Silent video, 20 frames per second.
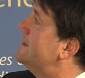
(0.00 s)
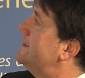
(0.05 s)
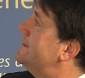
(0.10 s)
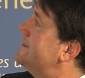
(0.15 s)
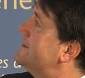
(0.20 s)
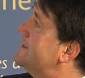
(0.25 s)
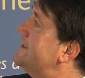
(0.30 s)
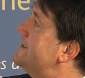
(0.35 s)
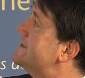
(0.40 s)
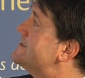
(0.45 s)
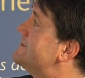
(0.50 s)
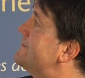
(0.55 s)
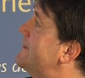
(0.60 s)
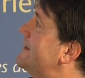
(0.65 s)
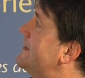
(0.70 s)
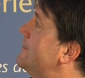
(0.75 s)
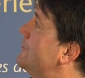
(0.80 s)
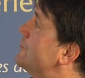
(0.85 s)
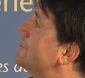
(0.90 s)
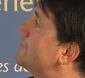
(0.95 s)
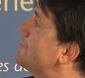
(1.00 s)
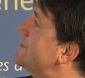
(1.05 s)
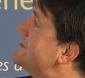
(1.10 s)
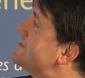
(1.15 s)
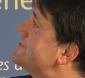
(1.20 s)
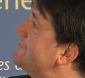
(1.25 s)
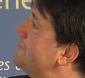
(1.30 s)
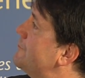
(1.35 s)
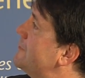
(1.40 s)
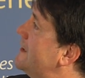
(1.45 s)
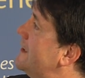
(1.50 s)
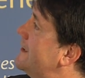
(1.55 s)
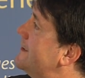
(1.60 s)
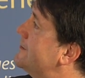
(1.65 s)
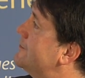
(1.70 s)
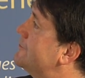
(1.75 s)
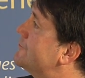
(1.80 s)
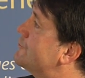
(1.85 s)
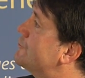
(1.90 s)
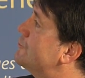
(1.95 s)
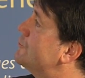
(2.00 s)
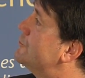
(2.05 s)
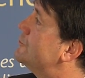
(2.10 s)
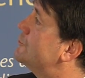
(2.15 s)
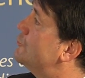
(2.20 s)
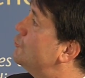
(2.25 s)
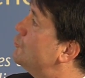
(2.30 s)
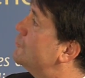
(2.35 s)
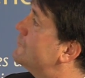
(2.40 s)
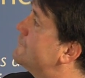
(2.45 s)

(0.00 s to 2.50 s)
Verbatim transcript: In the case of any other breach of planning control, no